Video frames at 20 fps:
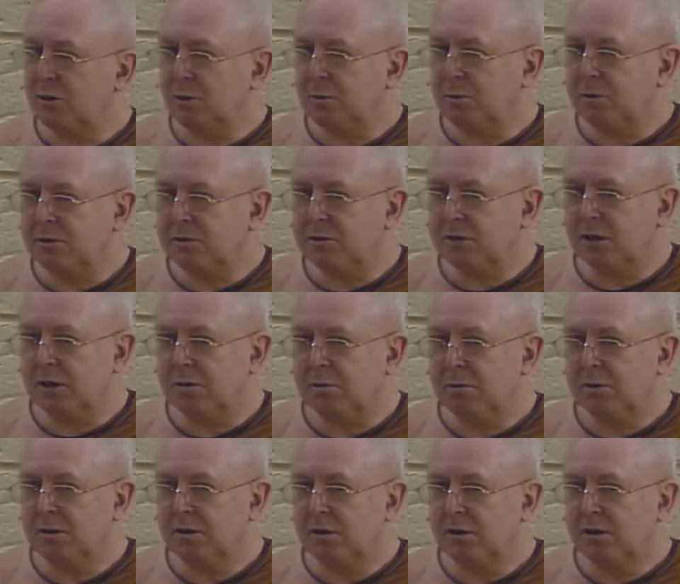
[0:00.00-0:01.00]
opens up.
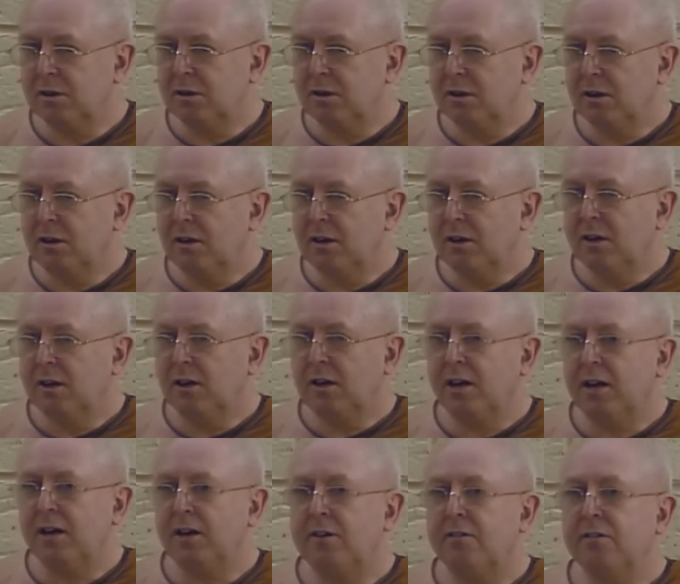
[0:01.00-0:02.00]

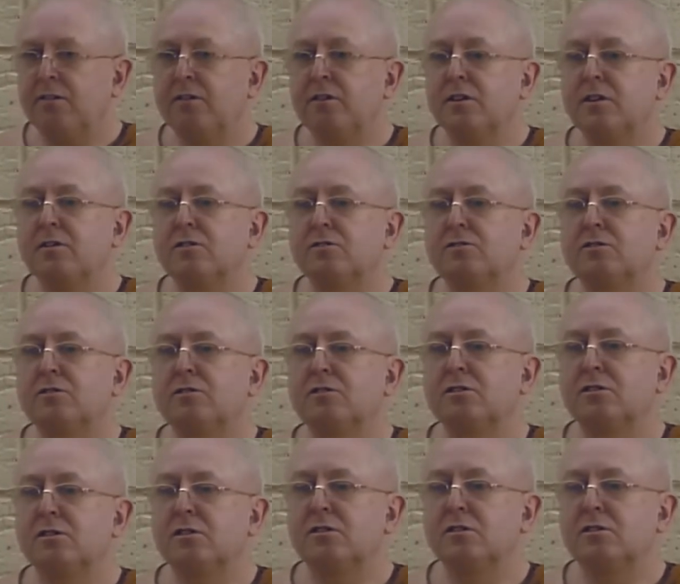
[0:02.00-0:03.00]
And it feels
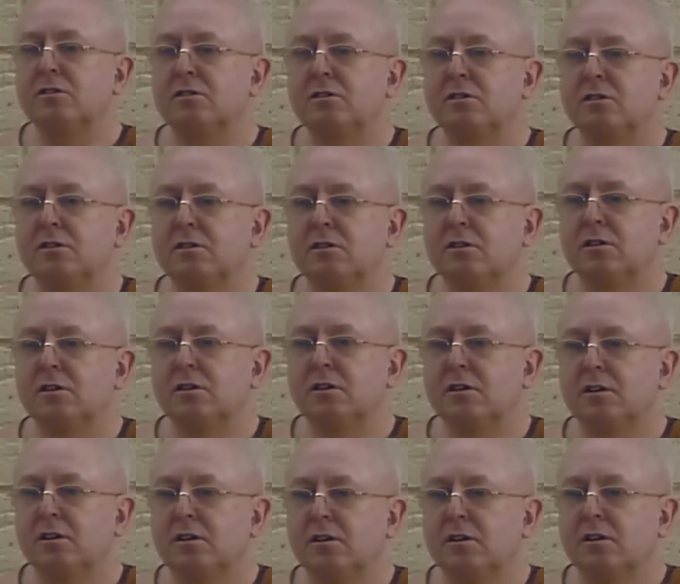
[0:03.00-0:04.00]
good.
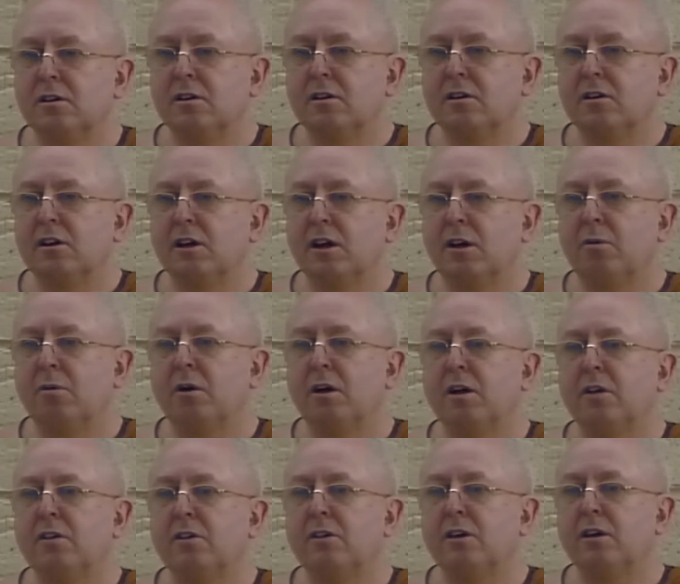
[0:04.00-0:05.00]
Now,
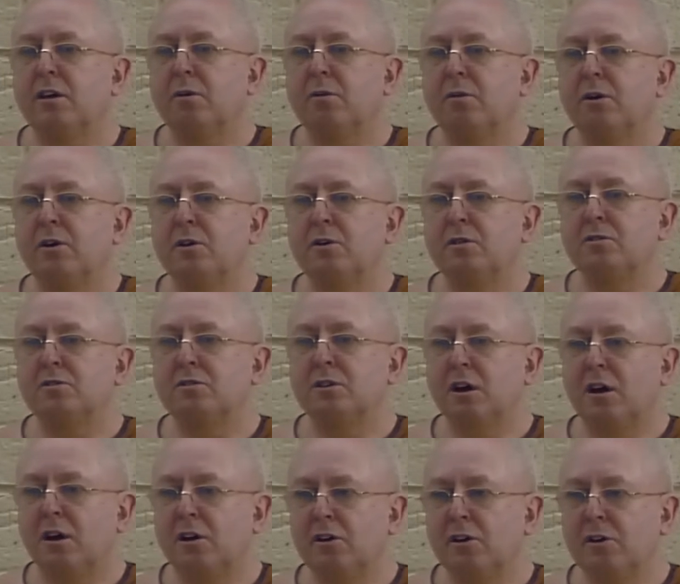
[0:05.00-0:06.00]
one thing when you're
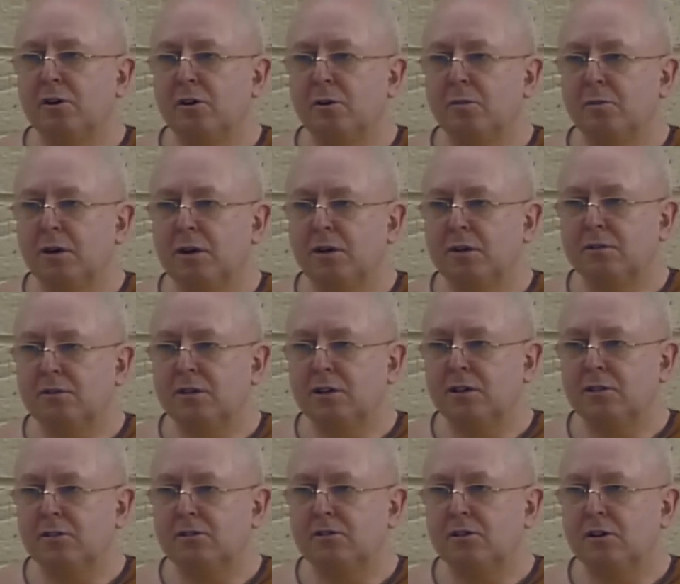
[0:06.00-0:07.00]
starting your
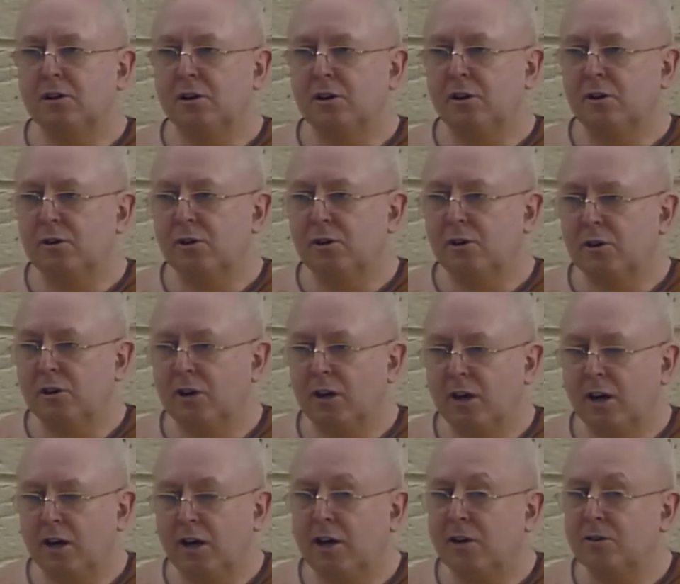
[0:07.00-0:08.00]
meditation and you're
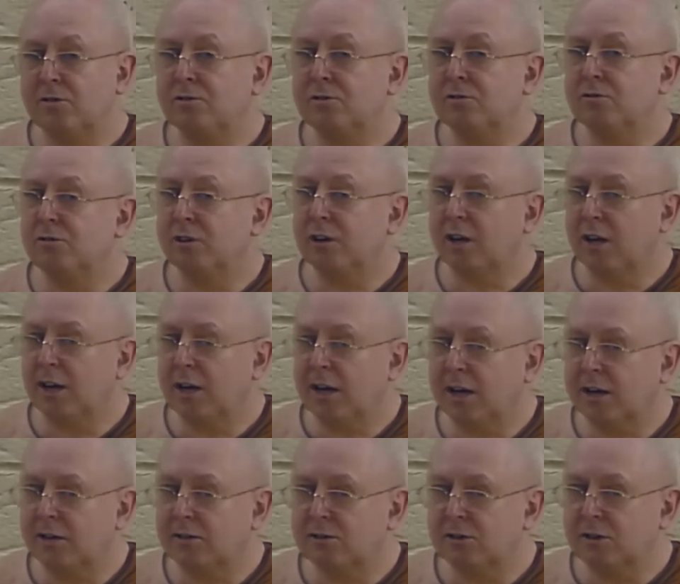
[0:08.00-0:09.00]
learning how to
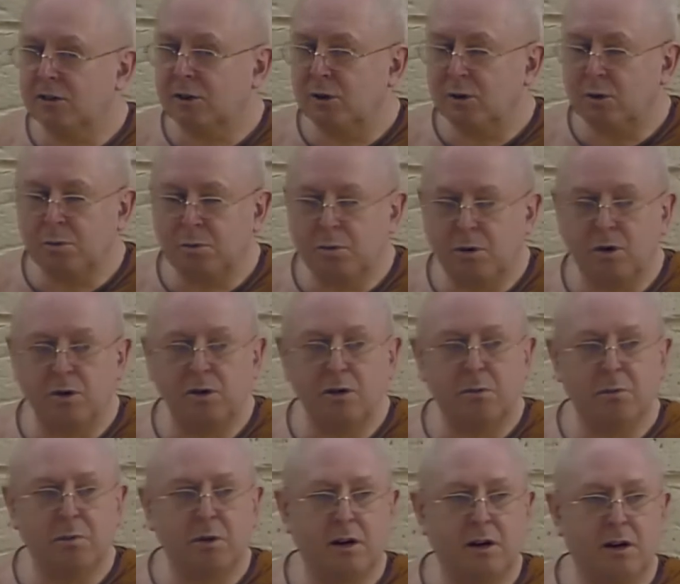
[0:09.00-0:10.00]
relax your own body
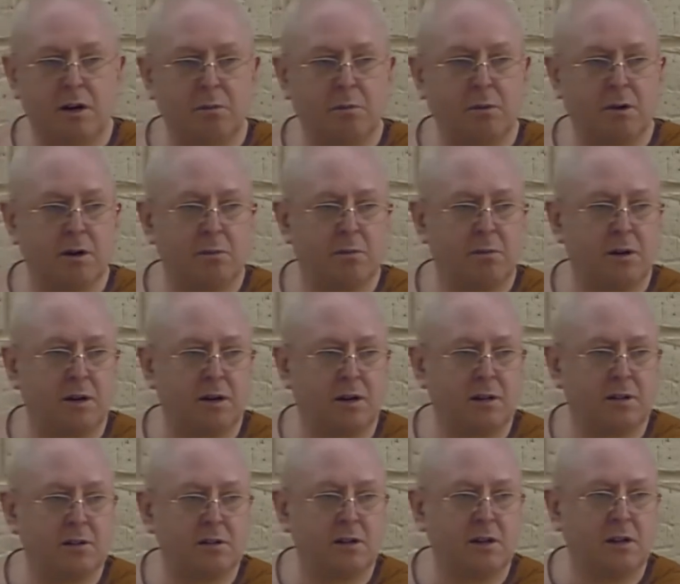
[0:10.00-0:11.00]
part by part,
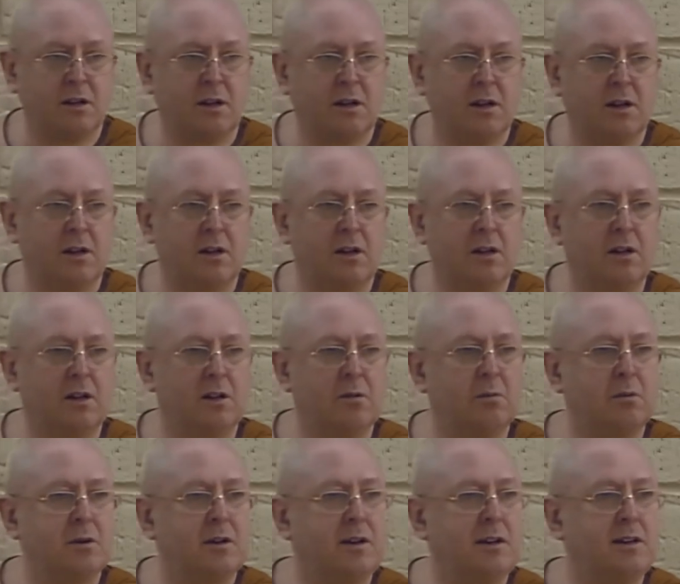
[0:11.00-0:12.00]

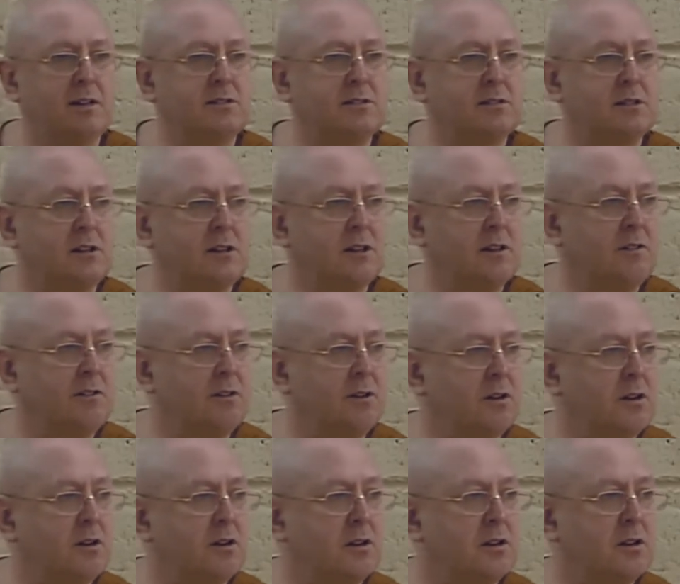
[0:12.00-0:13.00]
please see if
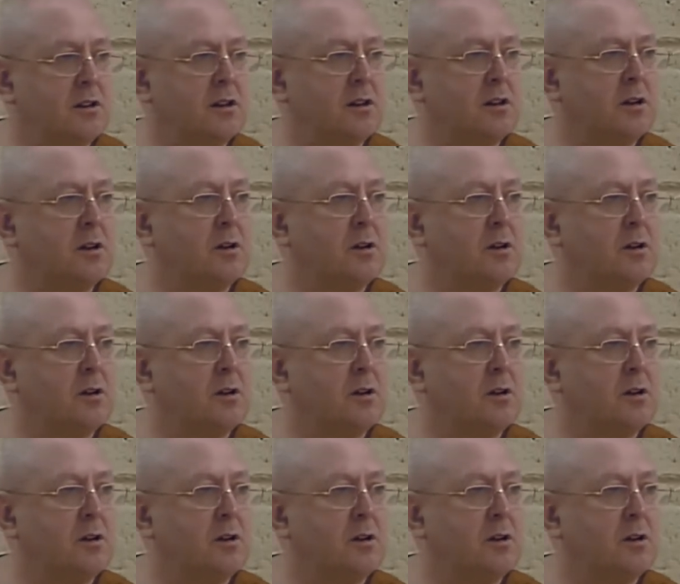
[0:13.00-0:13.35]
you can